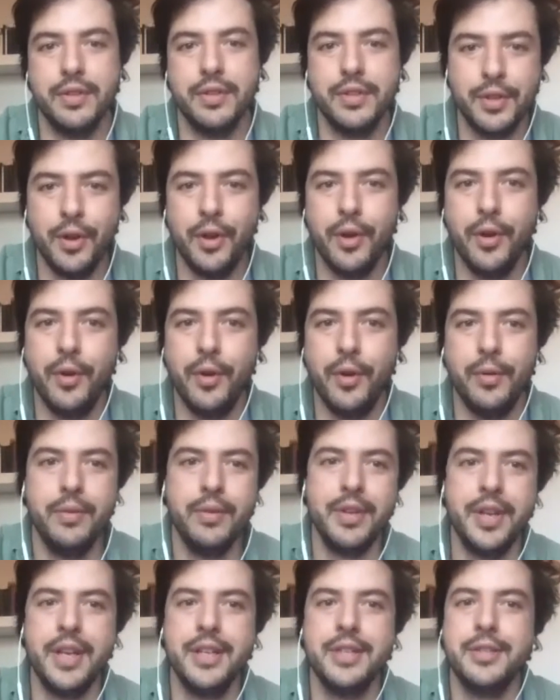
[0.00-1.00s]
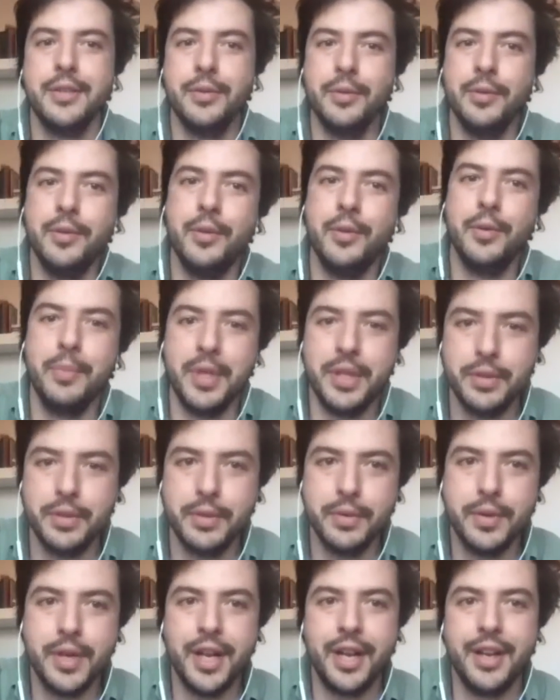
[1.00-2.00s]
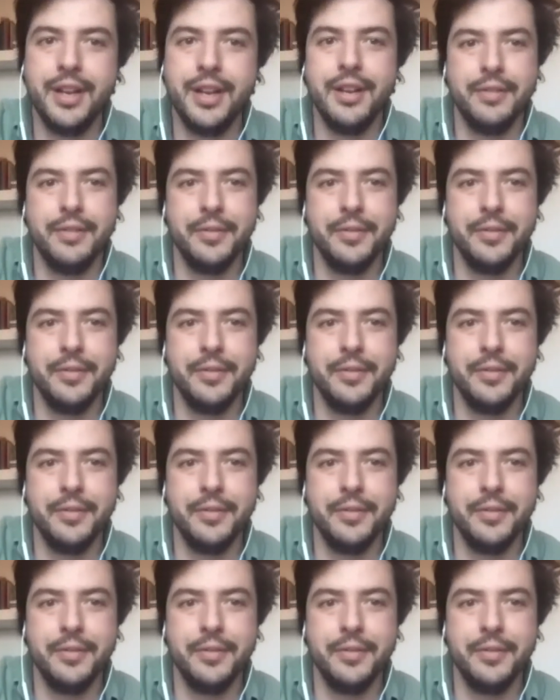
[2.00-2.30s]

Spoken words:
So nice to meet you, Khalilah.